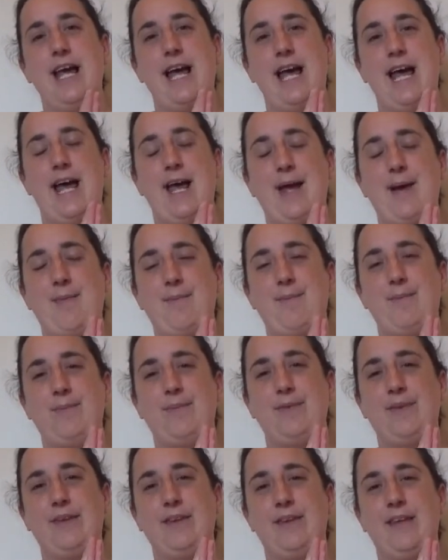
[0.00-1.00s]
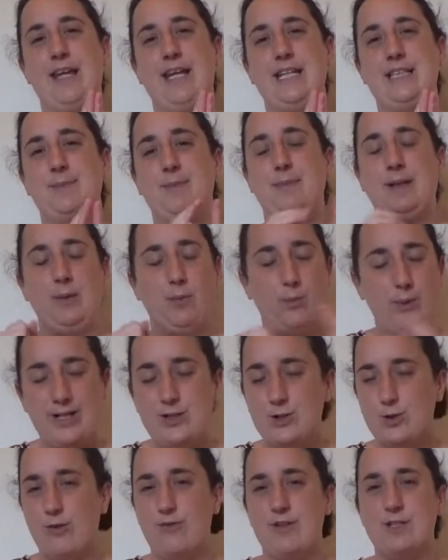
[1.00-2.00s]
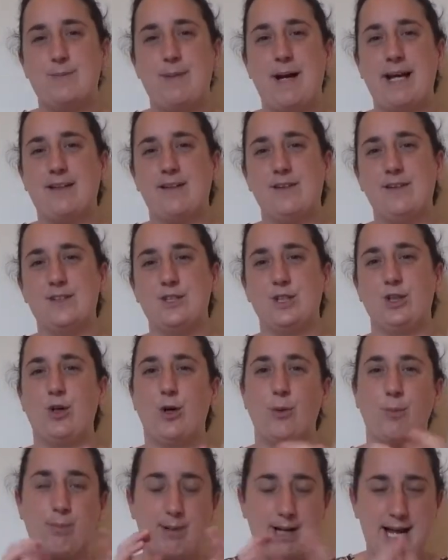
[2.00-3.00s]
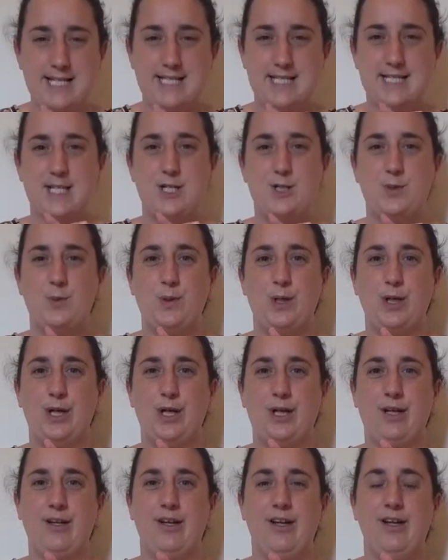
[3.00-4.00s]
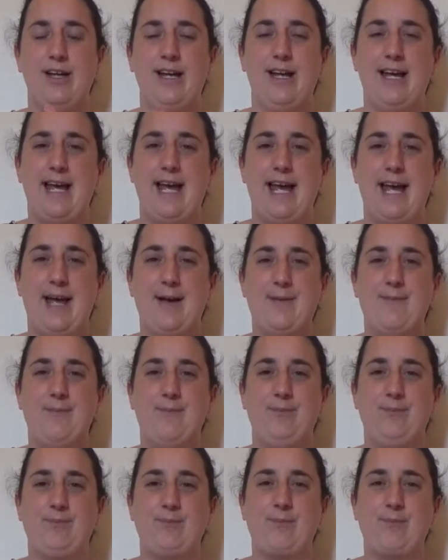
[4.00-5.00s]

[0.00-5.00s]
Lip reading: he wins all of his battles and God blesses his work, and